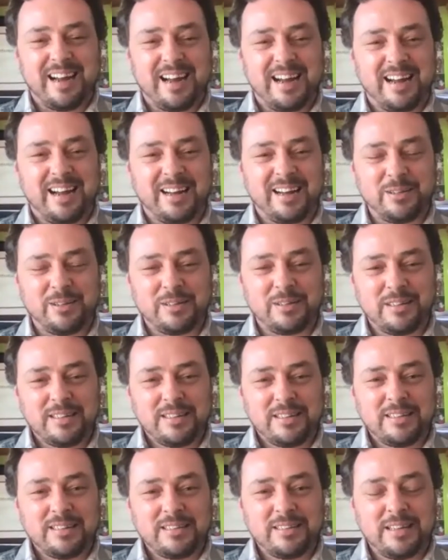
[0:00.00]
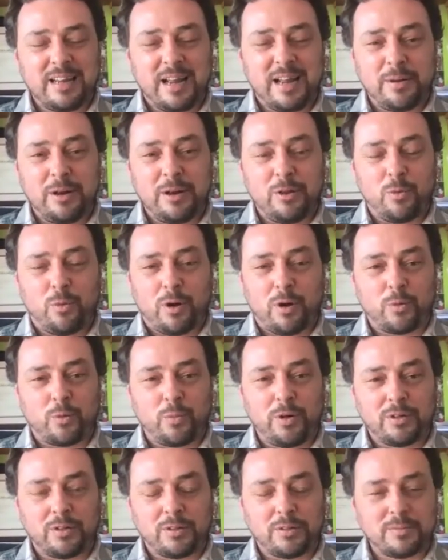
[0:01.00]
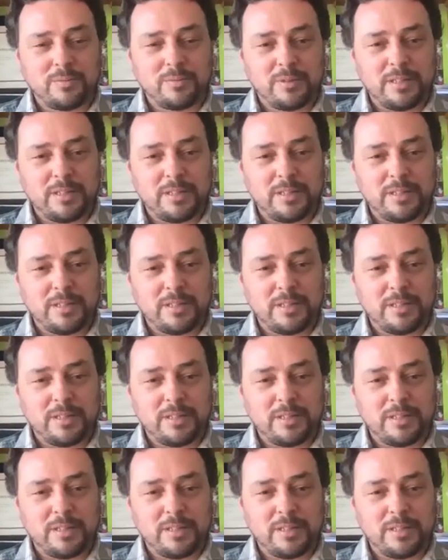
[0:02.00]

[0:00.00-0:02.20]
uh, I mean, the water wheel.